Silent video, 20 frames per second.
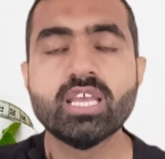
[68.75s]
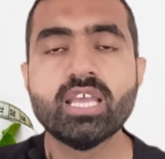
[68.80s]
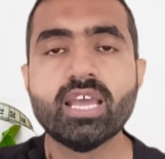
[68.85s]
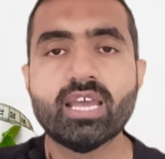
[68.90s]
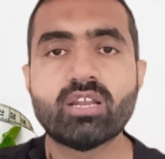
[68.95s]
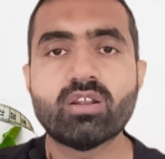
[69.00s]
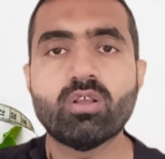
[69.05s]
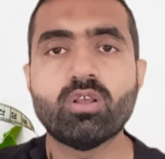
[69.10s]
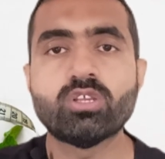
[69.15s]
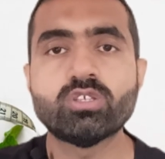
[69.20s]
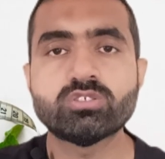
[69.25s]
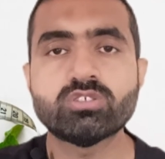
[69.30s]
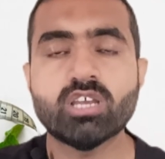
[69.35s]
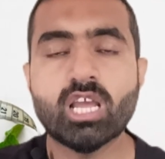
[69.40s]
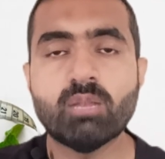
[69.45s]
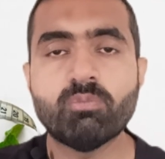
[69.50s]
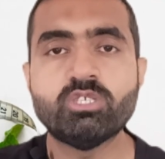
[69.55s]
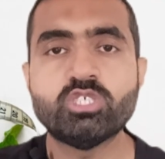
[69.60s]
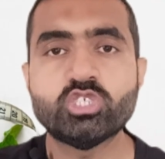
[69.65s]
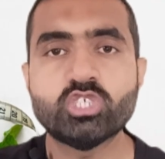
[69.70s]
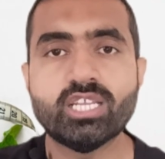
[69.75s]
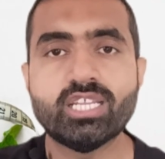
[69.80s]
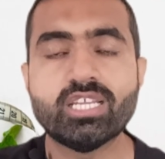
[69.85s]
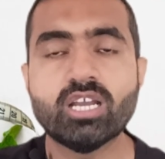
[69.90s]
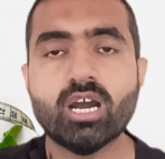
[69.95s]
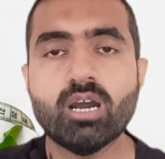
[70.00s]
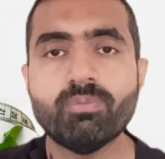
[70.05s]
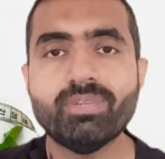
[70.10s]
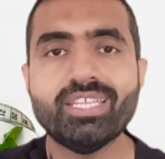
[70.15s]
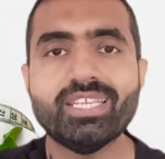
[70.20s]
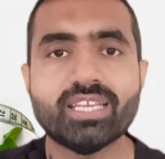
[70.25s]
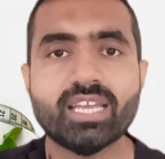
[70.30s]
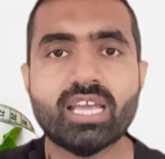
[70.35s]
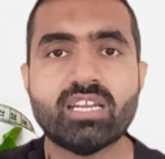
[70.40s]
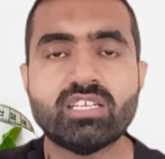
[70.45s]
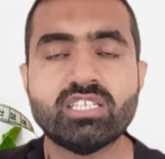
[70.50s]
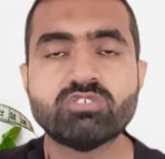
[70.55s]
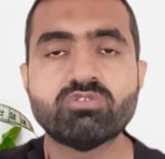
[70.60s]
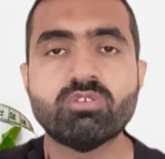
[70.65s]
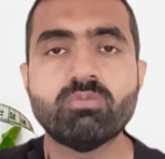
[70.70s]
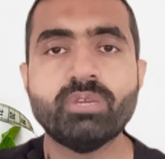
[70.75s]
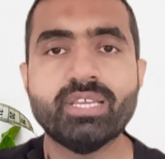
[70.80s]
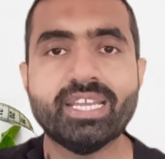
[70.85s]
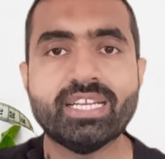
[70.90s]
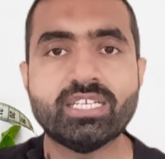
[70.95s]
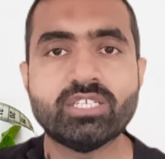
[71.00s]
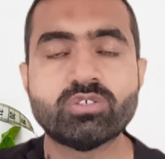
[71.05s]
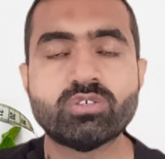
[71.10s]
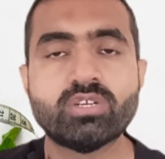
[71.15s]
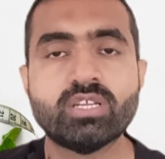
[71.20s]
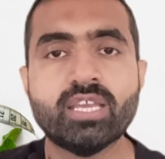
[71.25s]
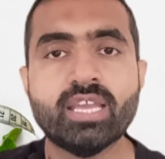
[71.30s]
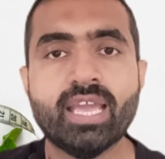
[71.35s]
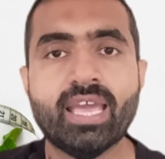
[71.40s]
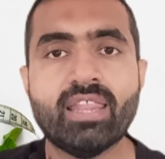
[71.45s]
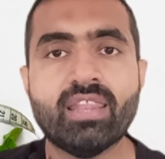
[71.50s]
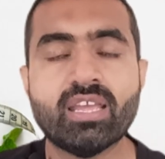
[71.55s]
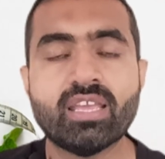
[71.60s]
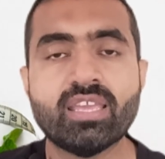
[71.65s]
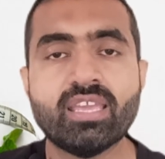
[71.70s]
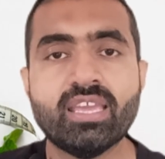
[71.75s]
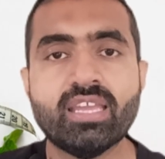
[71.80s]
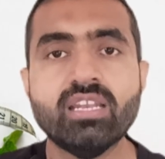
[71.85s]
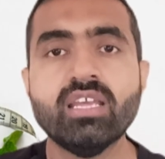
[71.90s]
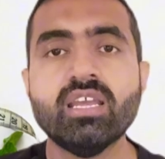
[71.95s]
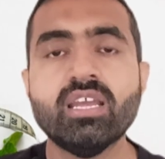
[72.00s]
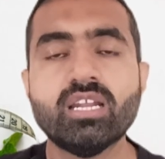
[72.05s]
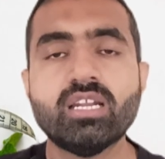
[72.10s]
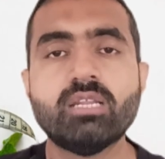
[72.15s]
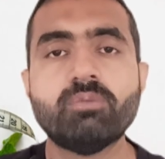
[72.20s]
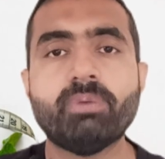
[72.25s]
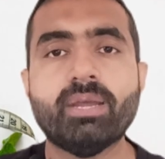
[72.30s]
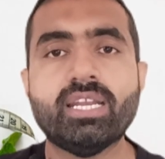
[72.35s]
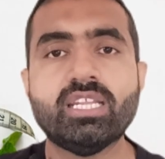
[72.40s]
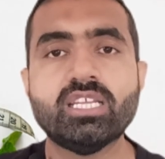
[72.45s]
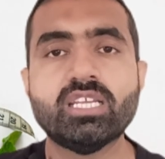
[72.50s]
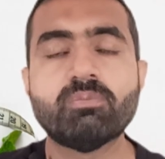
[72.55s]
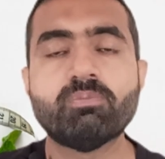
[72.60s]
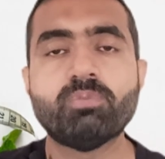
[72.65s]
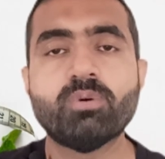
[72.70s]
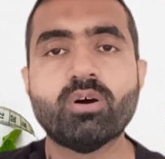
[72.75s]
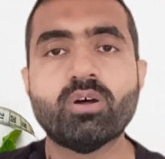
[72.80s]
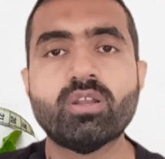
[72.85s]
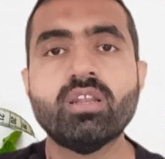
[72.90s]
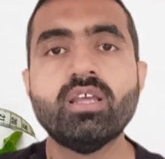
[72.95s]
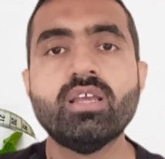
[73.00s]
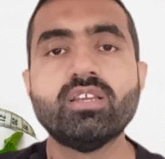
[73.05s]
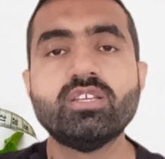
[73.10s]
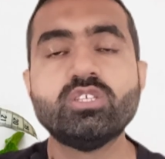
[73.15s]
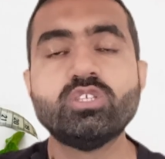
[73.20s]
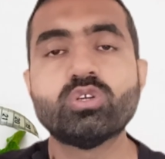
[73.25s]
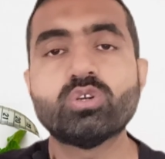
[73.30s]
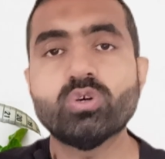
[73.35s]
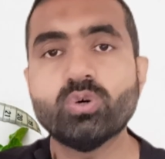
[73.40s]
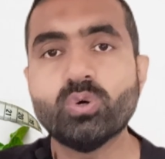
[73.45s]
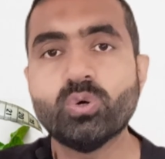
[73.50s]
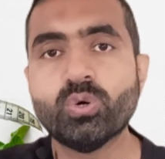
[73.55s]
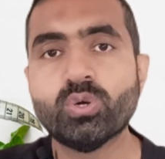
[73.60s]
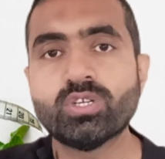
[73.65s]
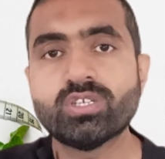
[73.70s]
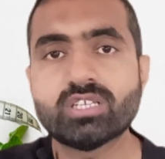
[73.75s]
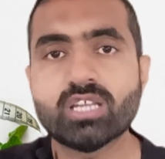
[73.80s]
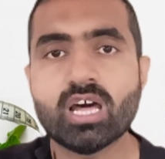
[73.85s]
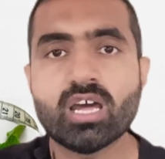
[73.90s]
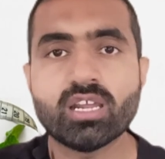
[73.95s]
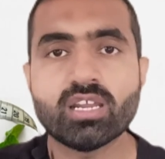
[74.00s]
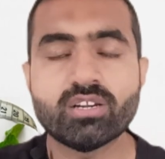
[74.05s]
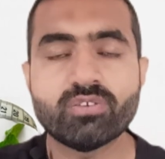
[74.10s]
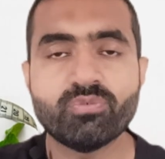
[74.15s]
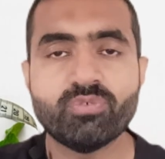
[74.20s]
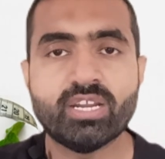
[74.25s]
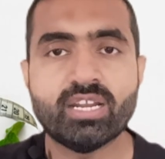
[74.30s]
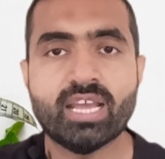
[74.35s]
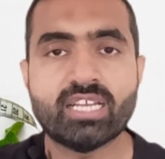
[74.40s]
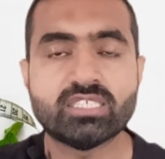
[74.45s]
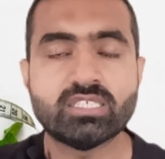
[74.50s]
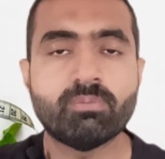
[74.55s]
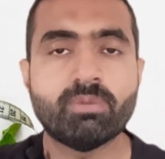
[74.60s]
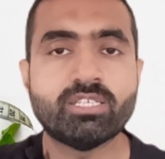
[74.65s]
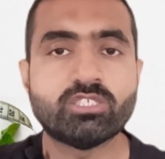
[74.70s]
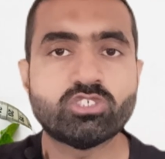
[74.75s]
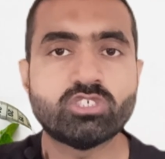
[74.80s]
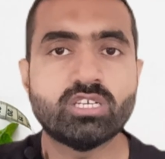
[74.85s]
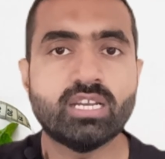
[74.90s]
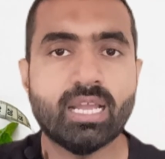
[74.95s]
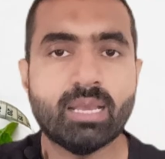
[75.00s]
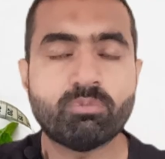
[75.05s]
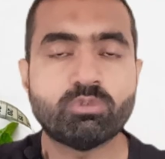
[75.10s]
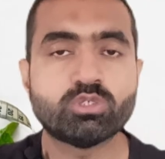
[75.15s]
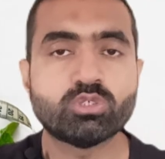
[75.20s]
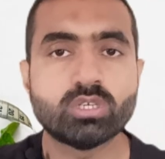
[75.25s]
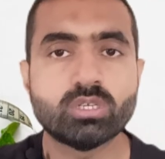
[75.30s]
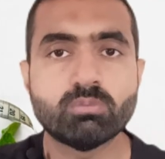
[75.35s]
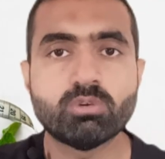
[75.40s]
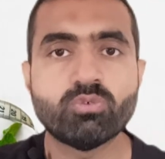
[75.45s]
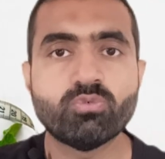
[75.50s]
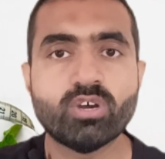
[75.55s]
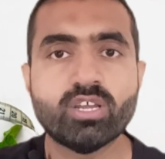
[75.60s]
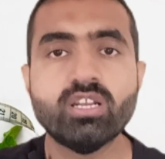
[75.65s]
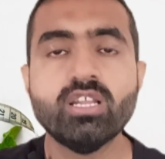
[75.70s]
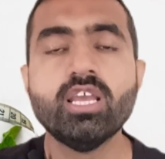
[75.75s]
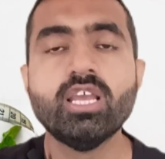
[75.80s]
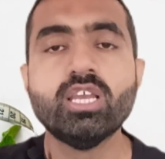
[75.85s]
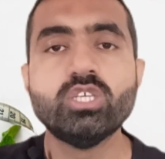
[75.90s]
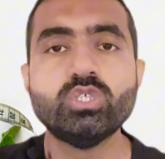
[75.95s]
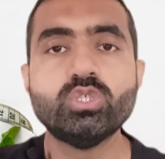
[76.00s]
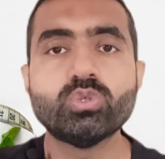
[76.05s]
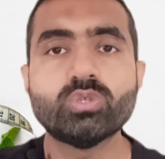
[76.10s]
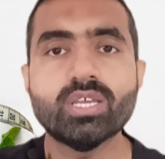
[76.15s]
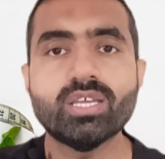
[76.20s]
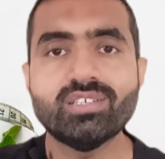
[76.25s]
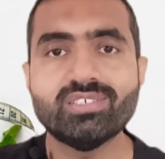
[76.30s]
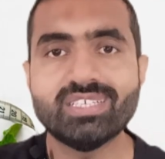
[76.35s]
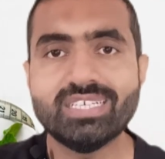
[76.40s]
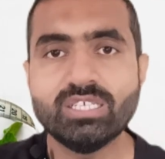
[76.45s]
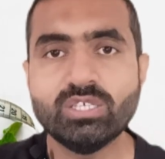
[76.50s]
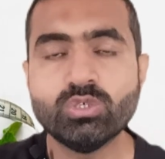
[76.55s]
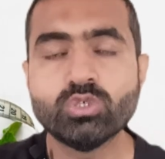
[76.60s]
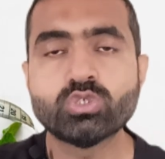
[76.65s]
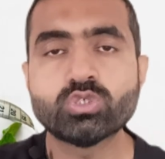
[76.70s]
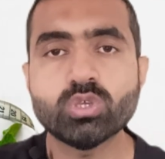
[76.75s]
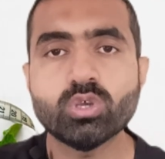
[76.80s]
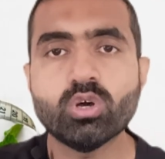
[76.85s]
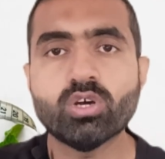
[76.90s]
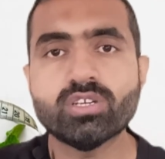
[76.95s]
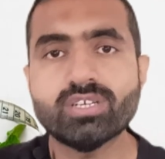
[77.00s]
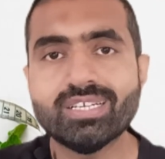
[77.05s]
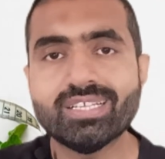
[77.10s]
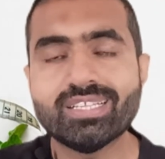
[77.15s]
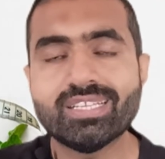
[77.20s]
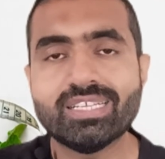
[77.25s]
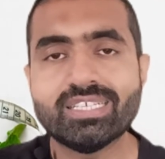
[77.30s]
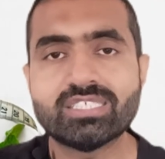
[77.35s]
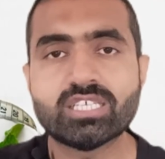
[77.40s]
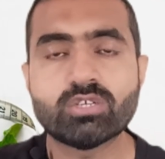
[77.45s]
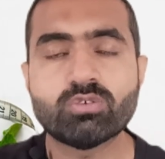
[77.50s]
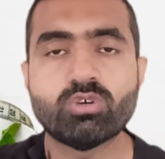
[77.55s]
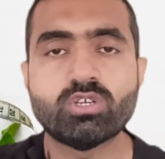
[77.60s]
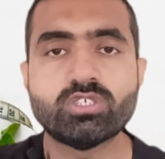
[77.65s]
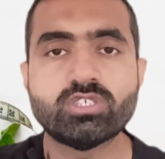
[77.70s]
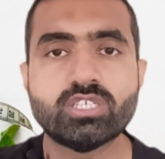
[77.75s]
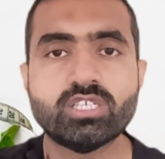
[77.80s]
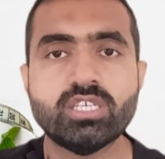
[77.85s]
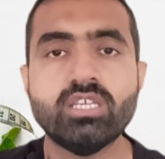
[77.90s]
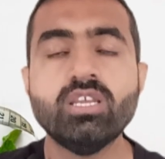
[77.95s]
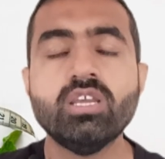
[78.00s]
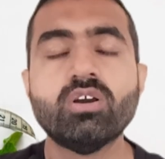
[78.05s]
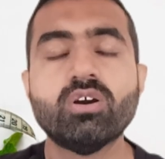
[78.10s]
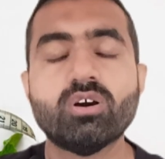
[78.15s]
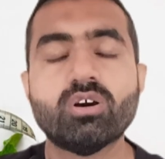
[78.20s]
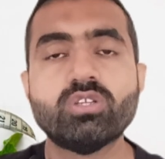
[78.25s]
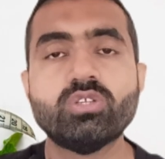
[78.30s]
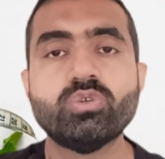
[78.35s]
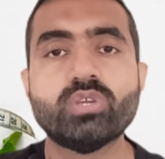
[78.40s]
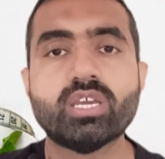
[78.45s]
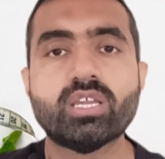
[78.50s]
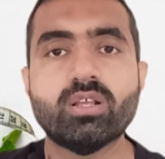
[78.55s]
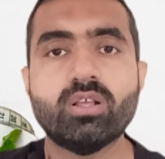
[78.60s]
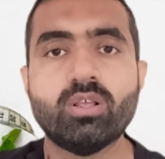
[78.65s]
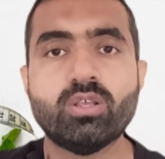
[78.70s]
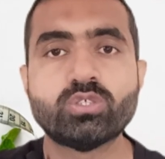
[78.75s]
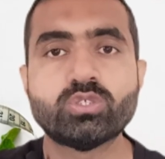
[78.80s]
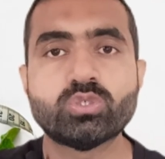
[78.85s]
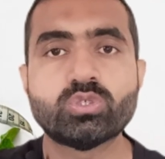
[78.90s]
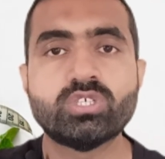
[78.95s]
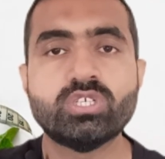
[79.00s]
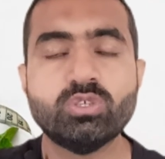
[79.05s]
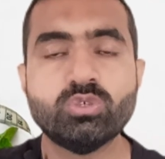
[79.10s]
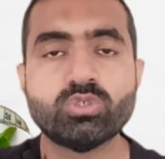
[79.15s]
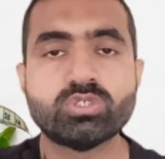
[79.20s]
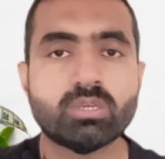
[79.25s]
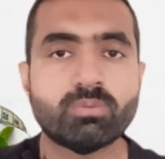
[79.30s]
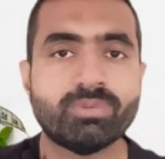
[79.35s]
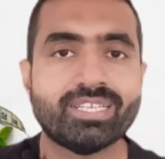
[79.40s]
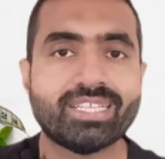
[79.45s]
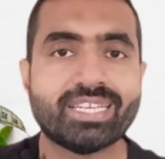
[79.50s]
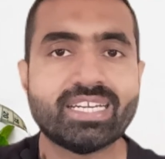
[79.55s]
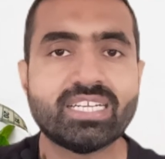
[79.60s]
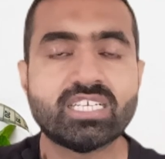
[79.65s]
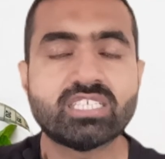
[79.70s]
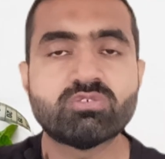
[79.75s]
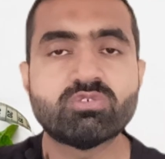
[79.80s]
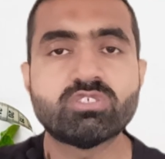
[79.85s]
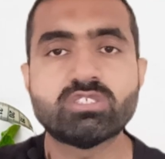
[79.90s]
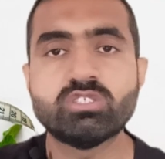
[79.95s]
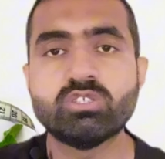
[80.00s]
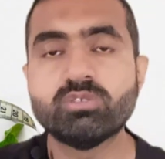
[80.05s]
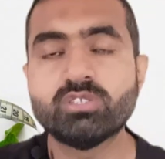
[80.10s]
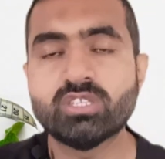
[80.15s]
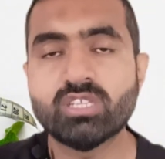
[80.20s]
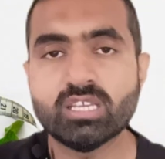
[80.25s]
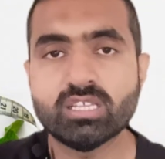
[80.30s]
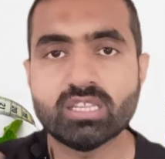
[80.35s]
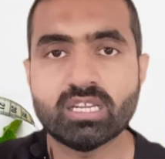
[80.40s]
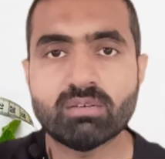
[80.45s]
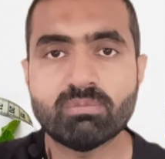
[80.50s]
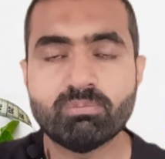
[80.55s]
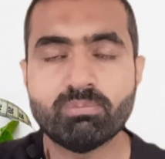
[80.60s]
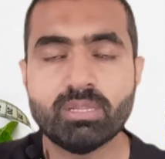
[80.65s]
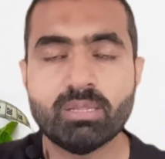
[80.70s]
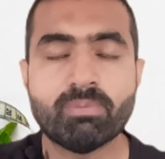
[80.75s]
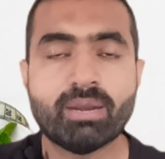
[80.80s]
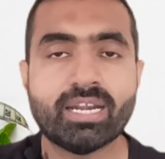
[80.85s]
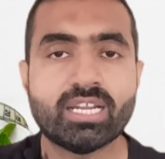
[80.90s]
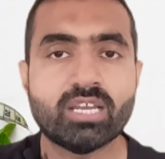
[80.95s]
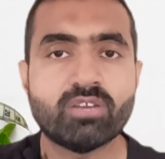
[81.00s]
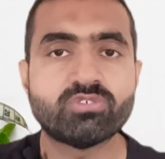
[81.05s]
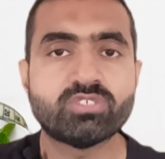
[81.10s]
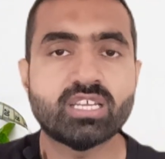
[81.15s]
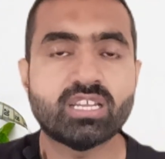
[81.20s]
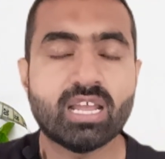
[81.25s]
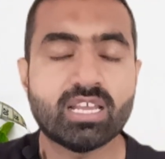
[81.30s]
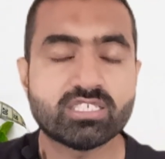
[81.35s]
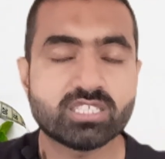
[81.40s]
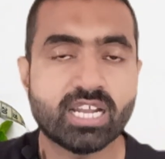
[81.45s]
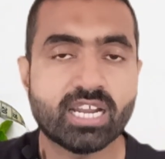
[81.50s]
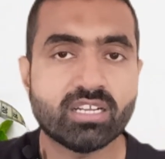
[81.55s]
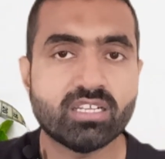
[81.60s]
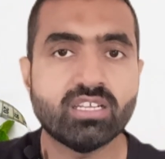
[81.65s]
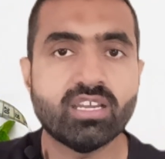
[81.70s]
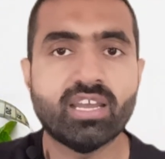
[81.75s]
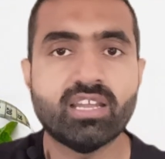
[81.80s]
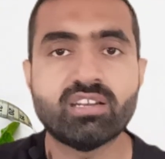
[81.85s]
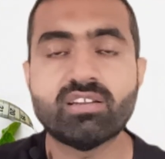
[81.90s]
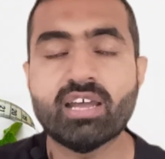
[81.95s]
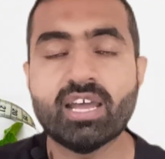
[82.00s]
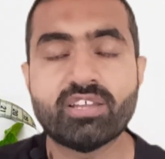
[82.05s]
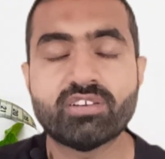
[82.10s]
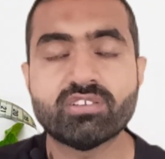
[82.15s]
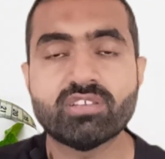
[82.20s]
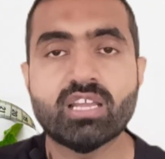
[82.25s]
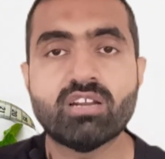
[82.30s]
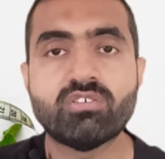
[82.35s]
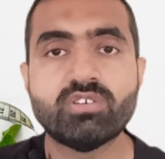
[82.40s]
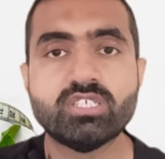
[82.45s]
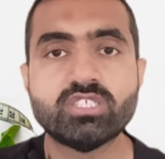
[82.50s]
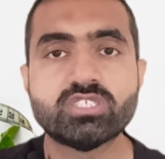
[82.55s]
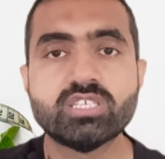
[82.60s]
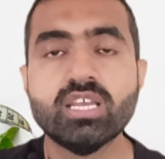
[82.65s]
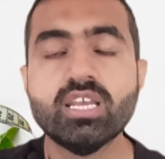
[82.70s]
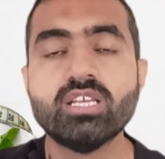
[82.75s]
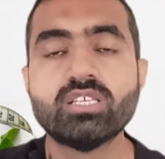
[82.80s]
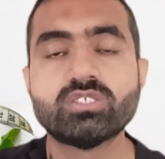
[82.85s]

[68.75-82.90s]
And also I'll be sharing how many calories you'll be eating today, and again, depending upon your own target weight, as I mentioned in episode number 1, you can reduce or increase the quantity, or you can also reduce some ingredients which you think that they might have slightly higher calories.